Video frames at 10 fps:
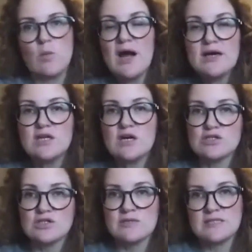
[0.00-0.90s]
Why are
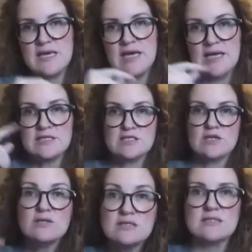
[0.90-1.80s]
doctors always late? And it
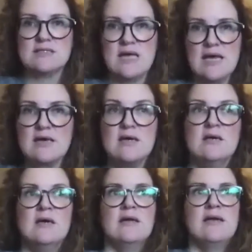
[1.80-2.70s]
starts this like
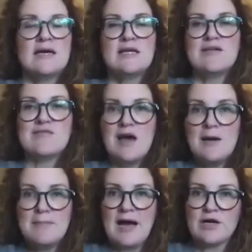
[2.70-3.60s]
negative
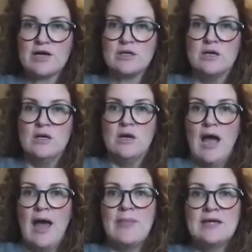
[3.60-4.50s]
thought pattern.
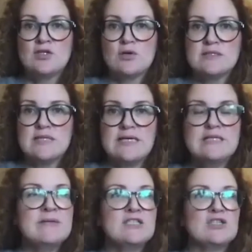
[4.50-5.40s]
And then towards the end
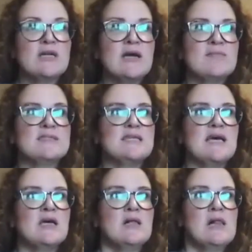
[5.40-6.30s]
of my journey, I would
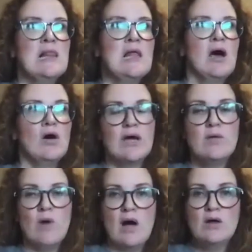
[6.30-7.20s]
say, okay,
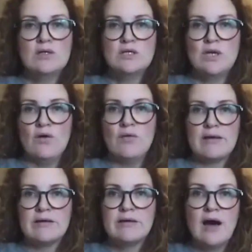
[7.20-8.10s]
well,
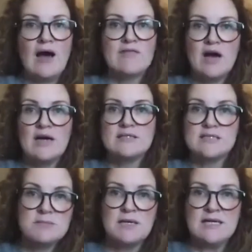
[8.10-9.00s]
like, I've got
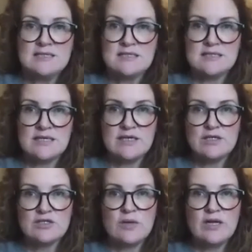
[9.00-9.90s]
10 minutes to sit here
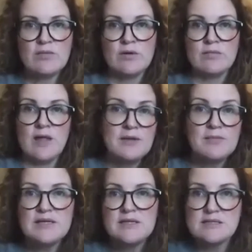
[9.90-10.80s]
in this waiting room. Let me
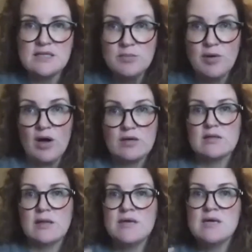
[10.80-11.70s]
read this ebook.
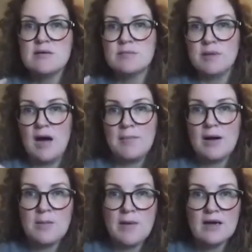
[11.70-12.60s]
Let me pop
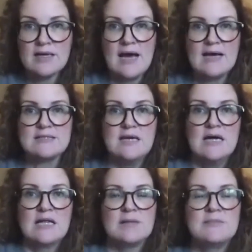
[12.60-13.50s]
on a podcast.
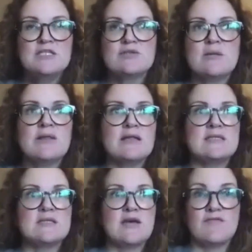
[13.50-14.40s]
Let me do something
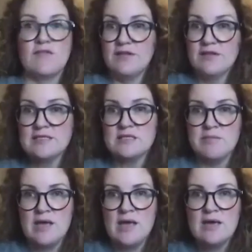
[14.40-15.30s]
that's like fulfilling to
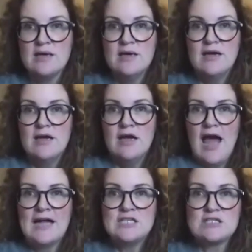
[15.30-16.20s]
me.
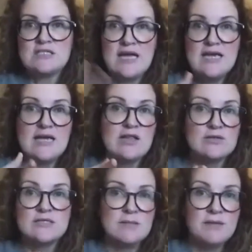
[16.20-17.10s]
And just taking
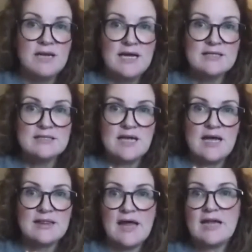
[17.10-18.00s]
those 10 minutes
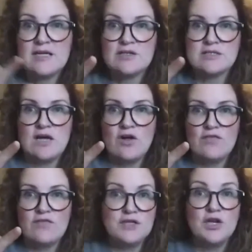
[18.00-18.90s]
and letting
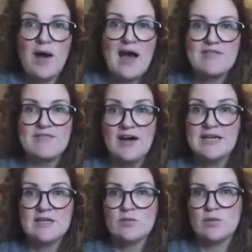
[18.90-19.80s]
yourself, have
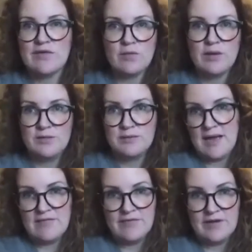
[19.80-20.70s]
fun in whatever way you can
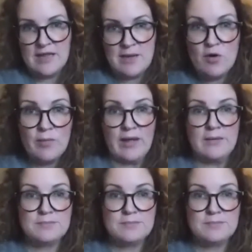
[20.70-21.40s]
have fun in that moment.